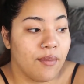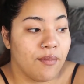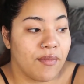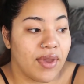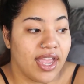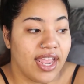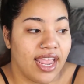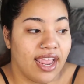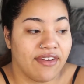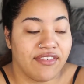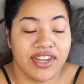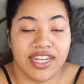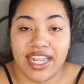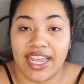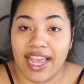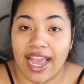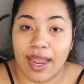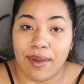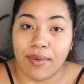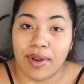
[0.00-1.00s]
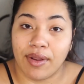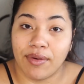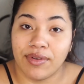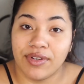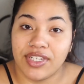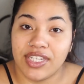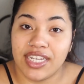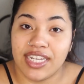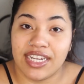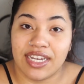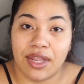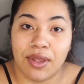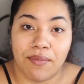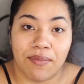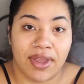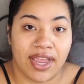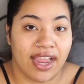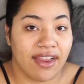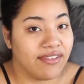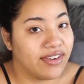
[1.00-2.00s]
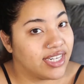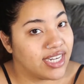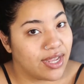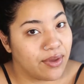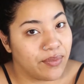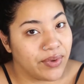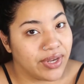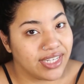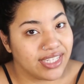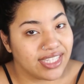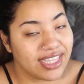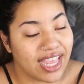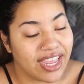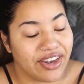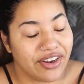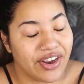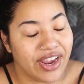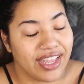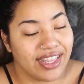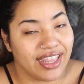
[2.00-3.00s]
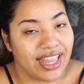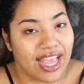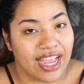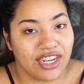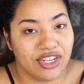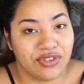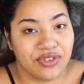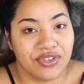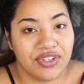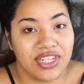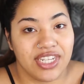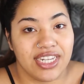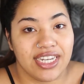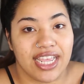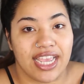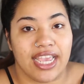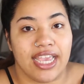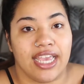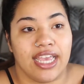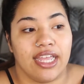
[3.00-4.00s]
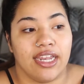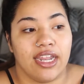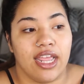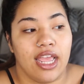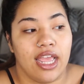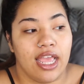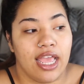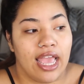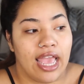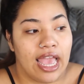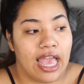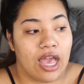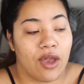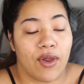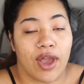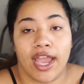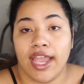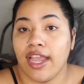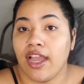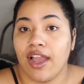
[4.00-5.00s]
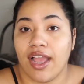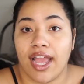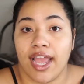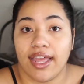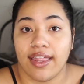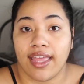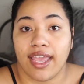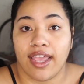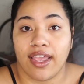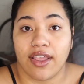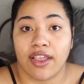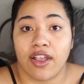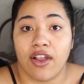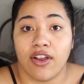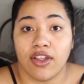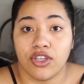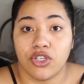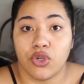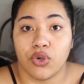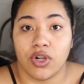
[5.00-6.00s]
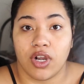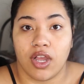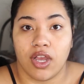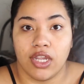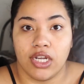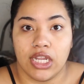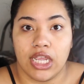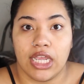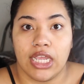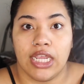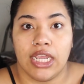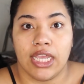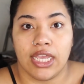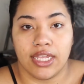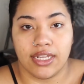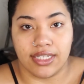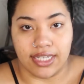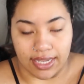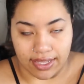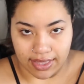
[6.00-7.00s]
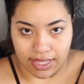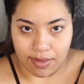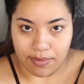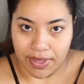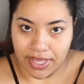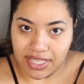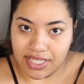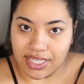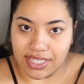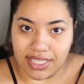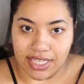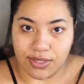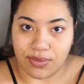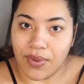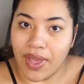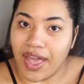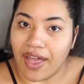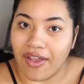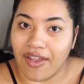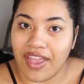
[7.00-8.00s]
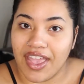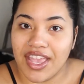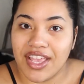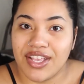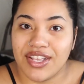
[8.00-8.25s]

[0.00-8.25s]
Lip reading: my everyday eyebrow routine, my everyday winged liner and lash routine, and how I highlight and contour on a daily basis as well.